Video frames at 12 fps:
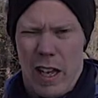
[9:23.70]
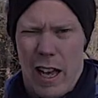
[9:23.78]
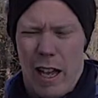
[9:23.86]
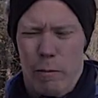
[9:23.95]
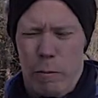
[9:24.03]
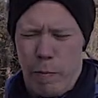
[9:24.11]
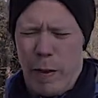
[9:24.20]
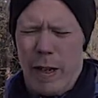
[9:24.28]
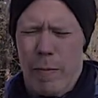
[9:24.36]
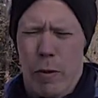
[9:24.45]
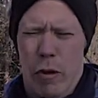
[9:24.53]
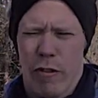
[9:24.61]
helped me
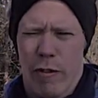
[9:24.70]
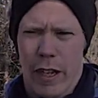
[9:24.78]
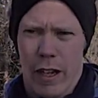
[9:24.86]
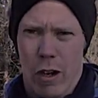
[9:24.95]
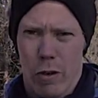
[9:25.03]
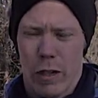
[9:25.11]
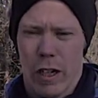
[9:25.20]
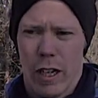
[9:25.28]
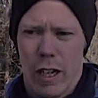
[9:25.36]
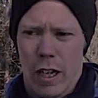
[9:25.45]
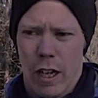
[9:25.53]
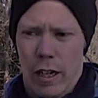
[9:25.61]
improve my own
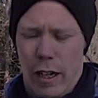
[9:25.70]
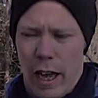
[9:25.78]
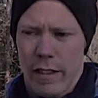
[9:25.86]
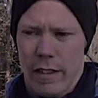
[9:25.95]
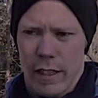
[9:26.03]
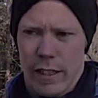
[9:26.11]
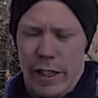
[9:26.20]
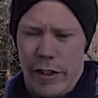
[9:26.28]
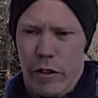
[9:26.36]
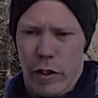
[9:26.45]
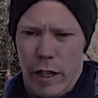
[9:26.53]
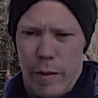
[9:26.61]
casting
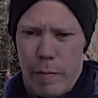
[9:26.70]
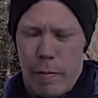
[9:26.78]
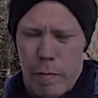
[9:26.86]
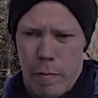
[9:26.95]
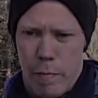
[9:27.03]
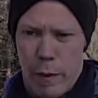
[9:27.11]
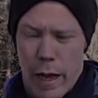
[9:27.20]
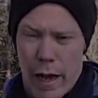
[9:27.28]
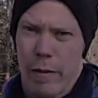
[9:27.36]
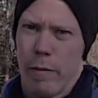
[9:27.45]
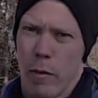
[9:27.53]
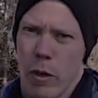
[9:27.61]
generally,
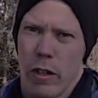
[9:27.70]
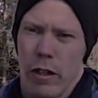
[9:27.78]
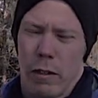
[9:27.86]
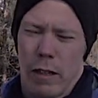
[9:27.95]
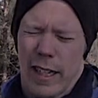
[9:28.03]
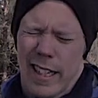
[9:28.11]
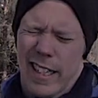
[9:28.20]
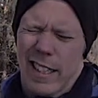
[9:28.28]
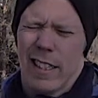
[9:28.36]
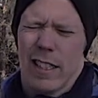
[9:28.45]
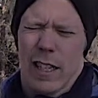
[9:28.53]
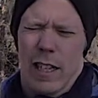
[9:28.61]
and more like
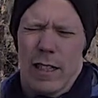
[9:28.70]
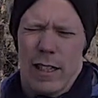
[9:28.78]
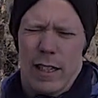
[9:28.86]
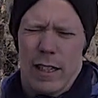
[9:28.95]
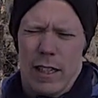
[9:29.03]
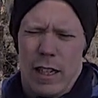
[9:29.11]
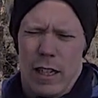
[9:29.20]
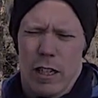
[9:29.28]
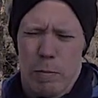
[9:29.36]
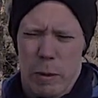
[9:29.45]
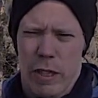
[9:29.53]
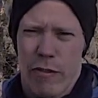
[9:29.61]
distance casting
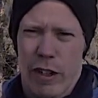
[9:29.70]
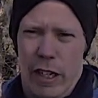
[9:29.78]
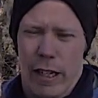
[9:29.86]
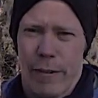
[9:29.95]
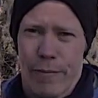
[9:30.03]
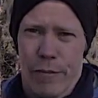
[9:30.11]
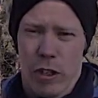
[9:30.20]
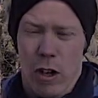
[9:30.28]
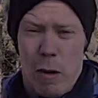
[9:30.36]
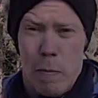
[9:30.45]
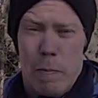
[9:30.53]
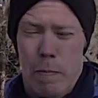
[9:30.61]
specifically. So I
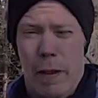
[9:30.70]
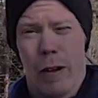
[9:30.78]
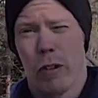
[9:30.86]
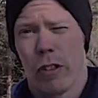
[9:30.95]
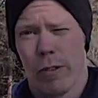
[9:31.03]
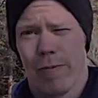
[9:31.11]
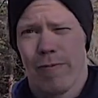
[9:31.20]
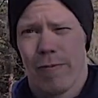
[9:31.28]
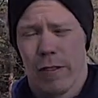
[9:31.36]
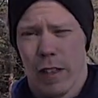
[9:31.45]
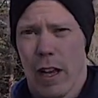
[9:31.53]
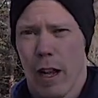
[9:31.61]
hope that was
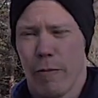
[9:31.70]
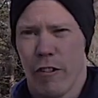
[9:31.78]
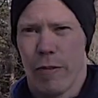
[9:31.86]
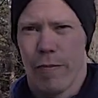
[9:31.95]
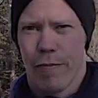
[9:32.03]
helpful.